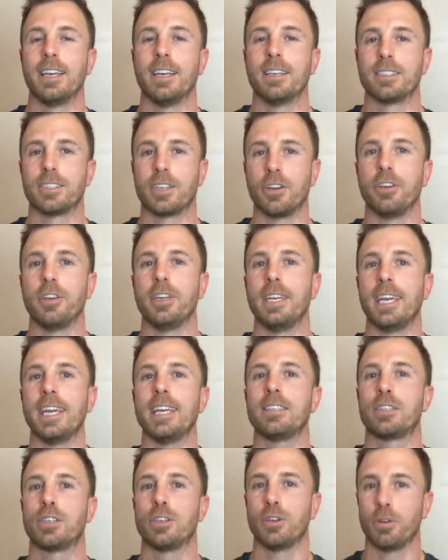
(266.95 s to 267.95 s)
So you
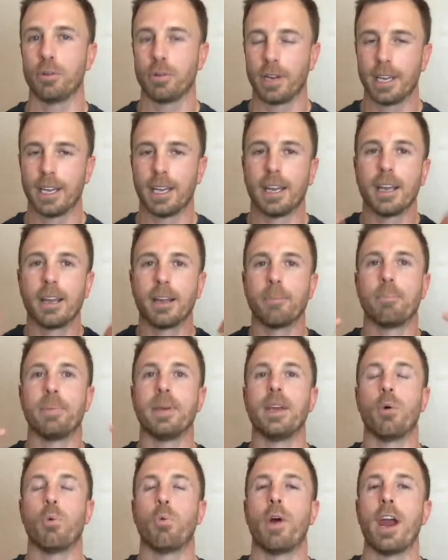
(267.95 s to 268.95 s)
need to be
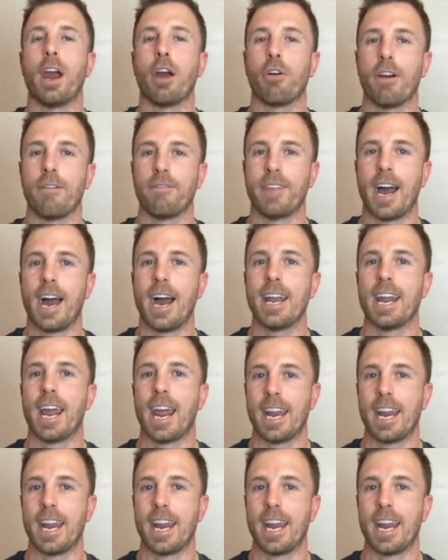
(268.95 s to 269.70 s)
aware of that.